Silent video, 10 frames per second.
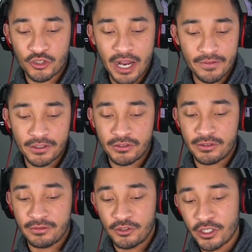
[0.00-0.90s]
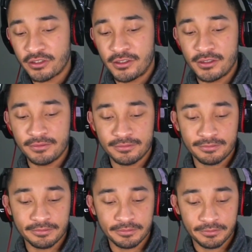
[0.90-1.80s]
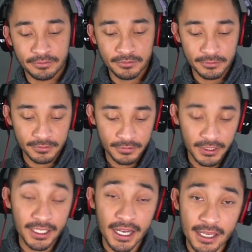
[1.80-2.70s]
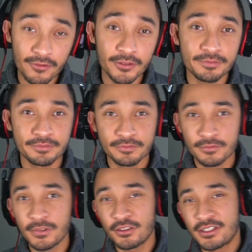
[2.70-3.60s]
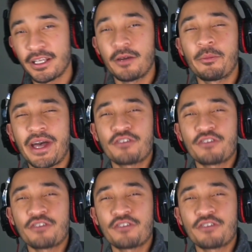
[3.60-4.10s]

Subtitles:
Travis, Justin, and Ivan. Well, it sounded like a